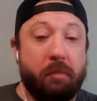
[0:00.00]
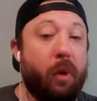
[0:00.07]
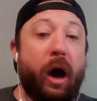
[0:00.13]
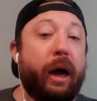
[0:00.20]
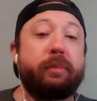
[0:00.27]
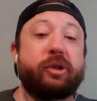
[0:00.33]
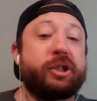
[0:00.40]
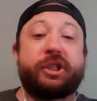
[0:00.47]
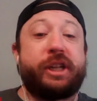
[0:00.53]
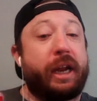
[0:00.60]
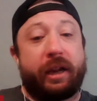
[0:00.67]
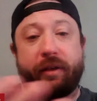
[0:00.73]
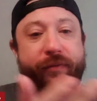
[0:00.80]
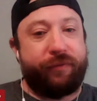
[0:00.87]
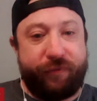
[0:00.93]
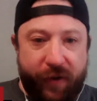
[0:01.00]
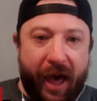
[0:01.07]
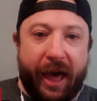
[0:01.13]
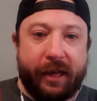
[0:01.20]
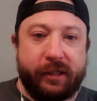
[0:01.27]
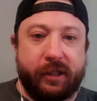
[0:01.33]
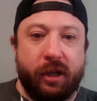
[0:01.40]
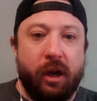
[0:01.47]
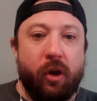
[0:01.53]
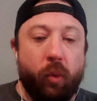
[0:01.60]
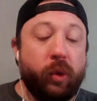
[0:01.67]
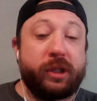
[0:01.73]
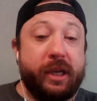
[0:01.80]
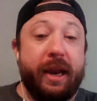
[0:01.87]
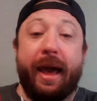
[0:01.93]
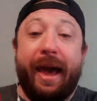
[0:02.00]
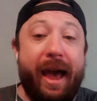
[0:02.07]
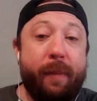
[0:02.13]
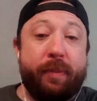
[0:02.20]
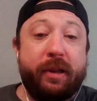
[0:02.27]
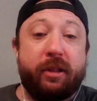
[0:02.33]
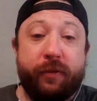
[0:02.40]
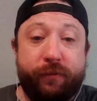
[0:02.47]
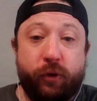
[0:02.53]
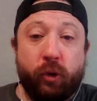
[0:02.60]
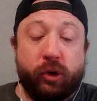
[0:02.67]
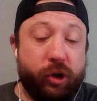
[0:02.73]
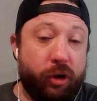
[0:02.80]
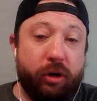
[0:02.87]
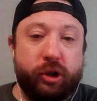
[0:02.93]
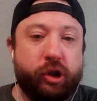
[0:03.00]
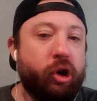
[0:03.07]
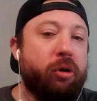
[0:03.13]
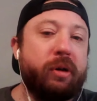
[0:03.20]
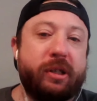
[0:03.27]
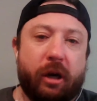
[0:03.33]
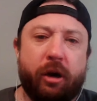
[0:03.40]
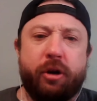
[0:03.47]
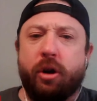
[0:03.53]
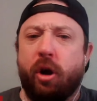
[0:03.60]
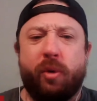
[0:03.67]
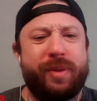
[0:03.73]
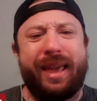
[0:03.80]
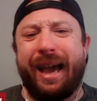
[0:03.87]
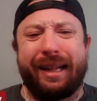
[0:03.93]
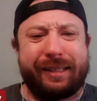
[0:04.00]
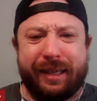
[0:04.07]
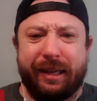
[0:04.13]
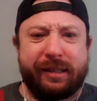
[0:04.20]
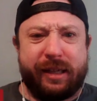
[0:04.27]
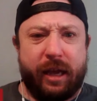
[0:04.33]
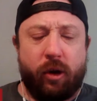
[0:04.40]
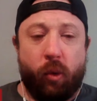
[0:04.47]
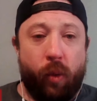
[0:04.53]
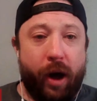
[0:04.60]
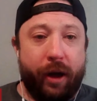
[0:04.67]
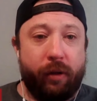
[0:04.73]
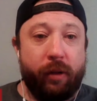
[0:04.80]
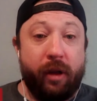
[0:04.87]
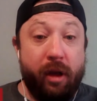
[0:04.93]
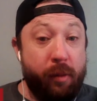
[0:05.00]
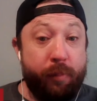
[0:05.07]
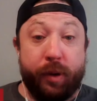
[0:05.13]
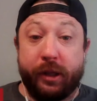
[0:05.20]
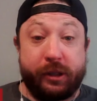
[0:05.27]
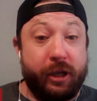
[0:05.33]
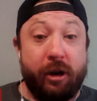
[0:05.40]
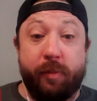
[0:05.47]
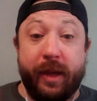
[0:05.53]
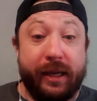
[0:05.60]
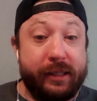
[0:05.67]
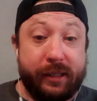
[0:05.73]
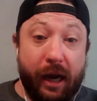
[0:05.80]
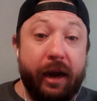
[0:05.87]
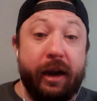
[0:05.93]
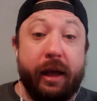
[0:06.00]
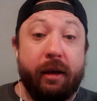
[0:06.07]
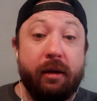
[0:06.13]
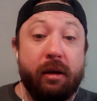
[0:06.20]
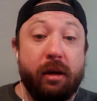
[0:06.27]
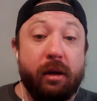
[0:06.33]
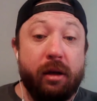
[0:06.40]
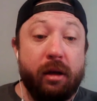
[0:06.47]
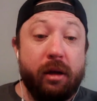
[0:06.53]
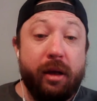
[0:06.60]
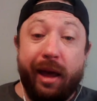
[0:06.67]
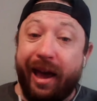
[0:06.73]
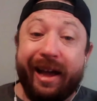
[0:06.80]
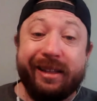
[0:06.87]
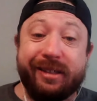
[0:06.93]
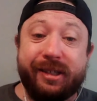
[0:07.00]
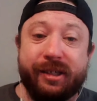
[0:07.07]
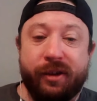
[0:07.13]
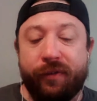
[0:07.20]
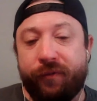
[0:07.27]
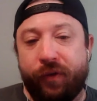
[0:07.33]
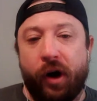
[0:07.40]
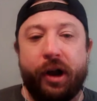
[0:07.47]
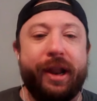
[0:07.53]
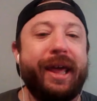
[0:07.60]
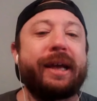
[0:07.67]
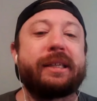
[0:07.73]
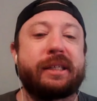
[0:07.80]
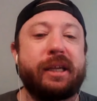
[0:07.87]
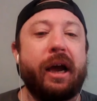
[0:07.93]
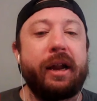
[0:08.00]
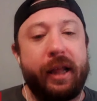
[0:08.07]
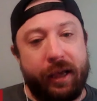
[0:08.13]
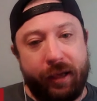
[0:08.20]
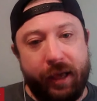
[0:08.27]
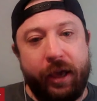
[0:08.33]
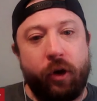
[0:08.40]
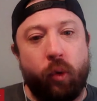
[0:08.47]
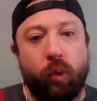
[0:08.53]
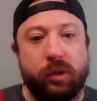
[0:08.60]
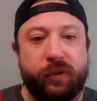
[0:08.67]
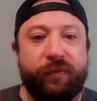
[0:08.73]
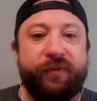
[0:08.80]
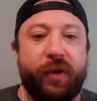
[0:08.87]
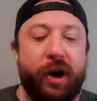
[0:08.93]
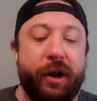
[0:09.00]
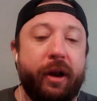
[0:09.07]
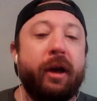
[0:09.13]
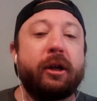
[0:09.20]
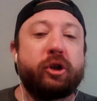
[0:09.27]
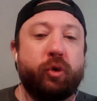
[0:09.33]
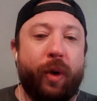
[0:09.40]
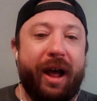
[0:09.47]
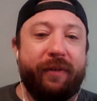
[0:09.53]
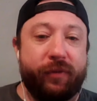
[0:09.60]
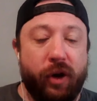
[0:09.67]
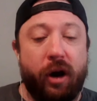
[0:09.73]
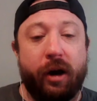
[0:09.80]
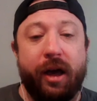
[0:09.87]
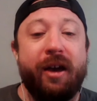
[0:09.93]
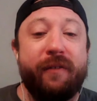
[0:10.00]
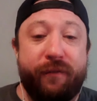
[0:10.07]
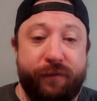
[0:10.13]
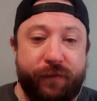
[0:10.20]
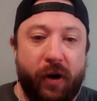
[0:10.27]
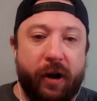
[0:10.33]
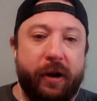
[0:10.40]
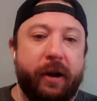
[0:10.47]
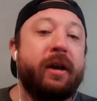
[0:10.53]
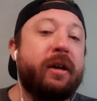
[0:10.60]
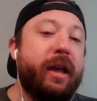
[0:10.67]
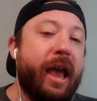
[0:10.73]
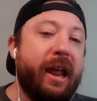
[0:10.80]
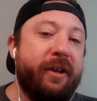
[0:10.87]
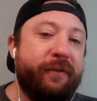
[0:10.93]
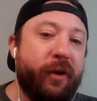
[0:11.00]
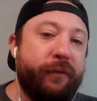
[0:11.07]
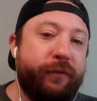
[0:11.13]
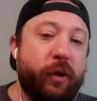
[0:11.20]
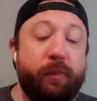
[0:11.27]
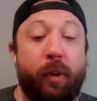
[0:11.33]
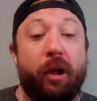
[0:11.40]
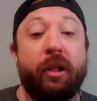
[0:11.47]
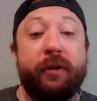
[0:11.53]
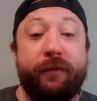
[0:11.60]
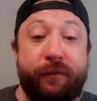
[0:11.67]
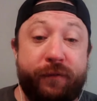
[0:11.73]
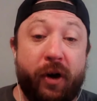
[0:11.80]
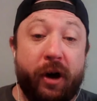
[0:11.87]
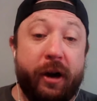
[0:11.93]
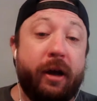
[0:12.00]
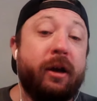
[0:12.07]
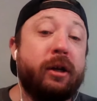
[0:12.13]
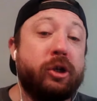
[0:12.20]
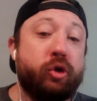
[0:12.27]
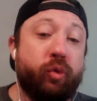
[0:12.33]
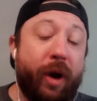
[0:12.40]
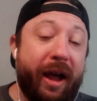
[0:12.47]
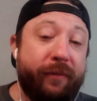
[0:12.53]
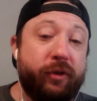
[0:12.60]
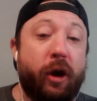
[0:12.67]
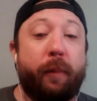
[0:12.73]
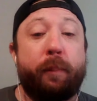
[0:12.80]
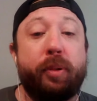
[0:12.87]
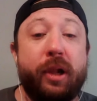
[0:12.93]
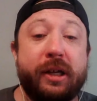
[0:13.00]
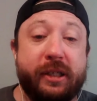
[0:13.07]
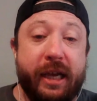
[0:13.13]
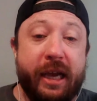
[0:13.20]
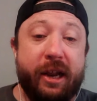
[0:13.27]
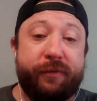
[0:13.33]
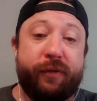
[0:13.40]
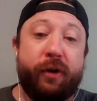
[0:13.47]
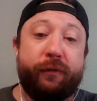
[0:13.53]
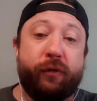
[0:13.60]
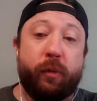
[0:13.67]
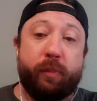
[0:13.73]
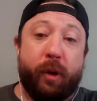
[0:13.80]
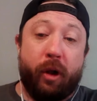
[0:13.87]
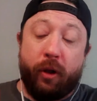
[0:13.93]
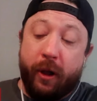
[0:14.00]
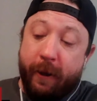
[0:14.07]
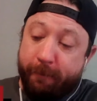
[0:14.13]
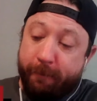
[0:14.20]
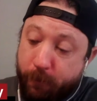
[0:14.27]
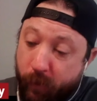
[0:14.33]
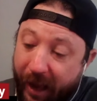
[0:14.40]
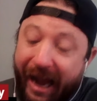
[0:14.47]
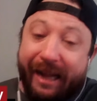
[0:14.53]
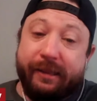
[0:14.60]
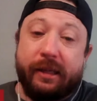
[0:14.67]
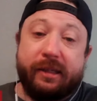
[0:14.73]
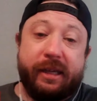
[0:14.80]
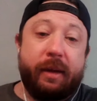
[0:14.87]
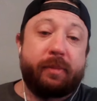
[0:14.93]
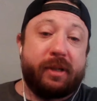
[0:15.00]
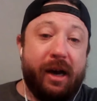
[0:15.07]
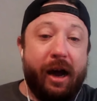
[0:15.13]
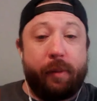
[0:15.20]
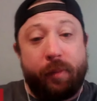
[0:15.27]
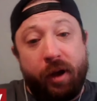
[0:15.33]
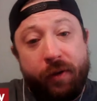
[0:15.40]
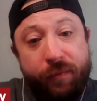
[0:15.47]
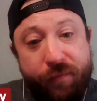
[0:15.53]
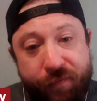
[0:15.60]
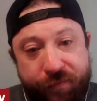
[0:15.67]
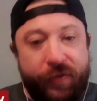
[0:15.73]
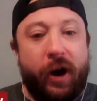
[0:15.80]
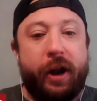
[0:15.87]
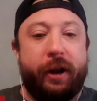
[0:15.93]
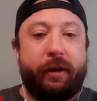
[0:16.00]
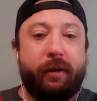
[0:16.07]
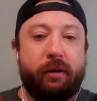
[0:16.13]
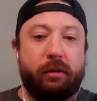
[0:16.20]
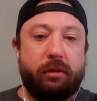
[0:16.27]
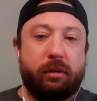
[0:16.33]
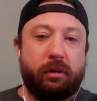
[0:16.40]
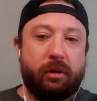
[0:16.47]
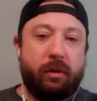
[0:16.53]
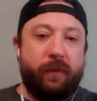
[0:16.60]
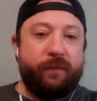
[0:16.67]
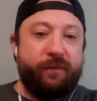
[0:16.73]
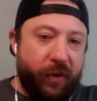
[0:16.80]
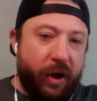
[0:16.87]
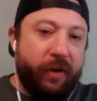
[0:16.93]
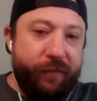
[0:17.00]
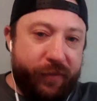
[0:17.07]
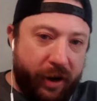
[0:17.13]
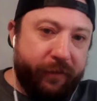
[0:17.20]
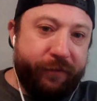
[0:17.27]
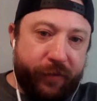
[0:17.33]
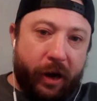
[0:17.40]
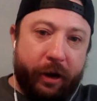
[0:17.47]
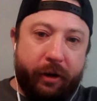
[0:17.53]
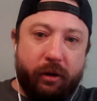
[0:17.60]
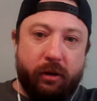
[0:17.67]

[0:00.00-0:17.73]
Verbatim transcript: I'm just stating facts. What's going to happen in the future, sure, it's unknown. Yeah, it's going to take a while, but it's going to be exciting. Hence, fun. Exciting equals fun. Draft talk, fun. N F L football, fun. Draft talk plus N F L football at the same time. Fun. Fun, fun, fun.